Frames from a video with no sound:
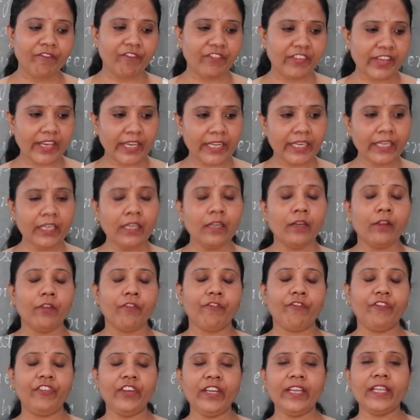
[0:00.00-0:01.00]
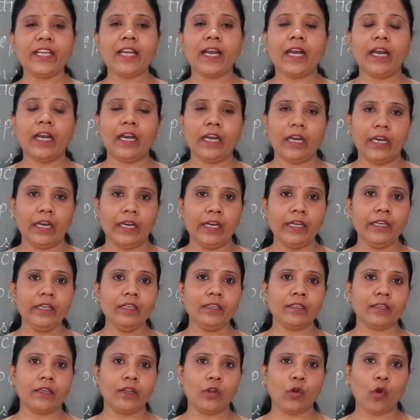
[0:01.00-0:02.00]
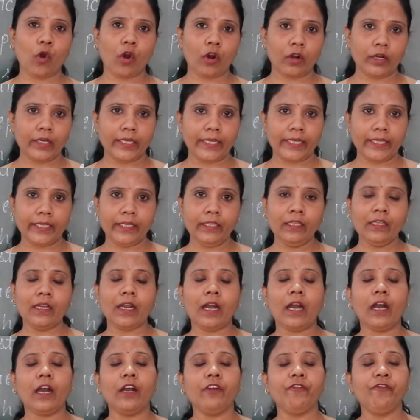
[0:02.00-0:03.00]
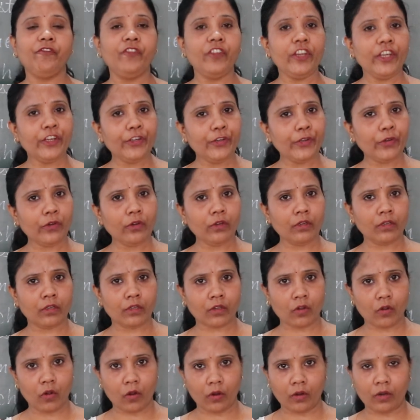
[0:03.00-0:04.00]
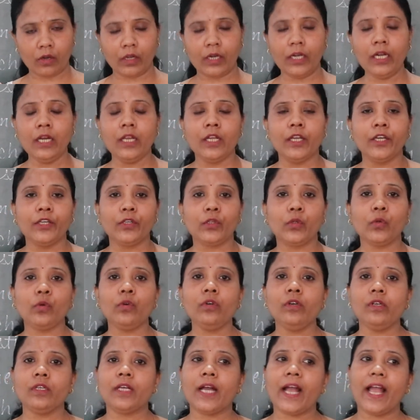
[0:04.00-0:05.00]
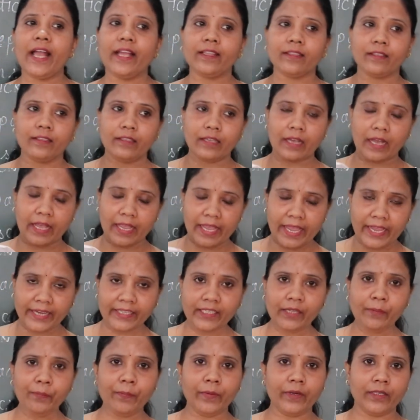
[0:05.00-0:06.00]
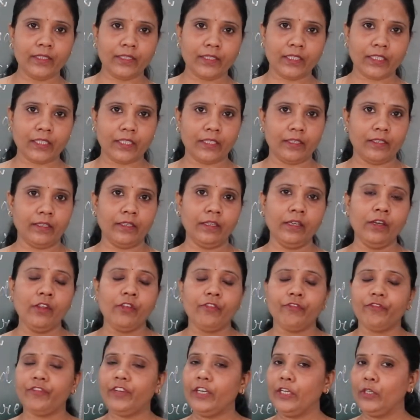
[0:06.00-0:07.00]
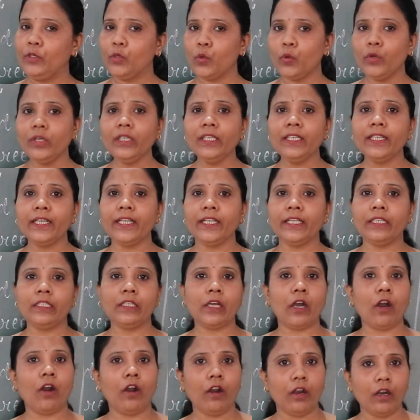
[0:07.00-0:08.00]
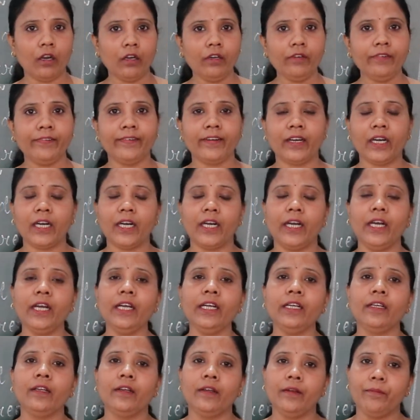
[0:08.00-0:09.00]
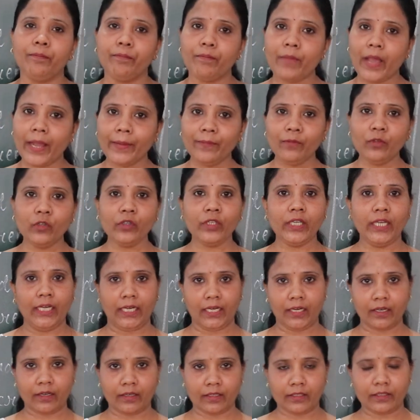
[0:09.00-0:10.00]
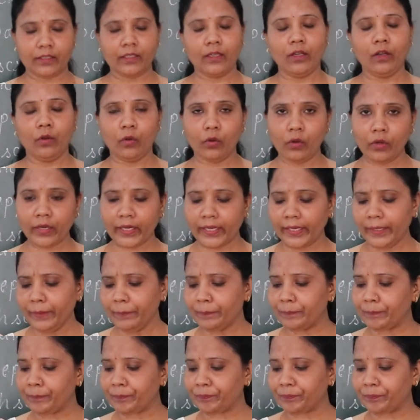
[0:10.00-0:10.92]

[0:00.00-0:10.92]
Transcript: when we are calling a video call to any person, we don't need of a memory card. Okay,